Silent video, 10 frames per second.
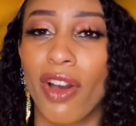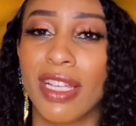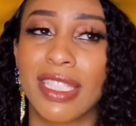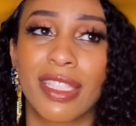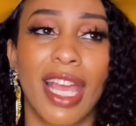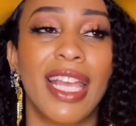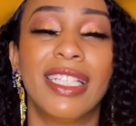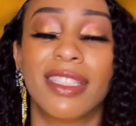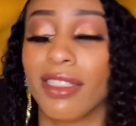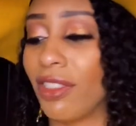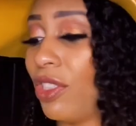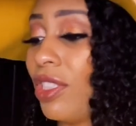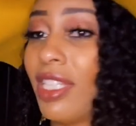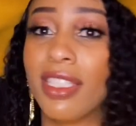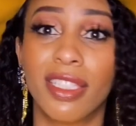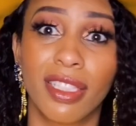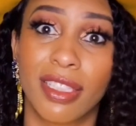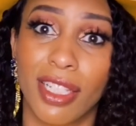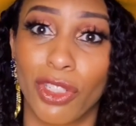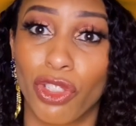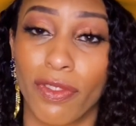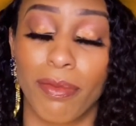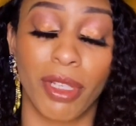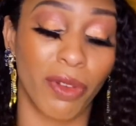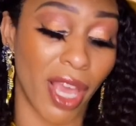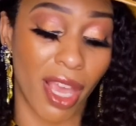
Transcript: It's, it's a, this is a signature for me, okay?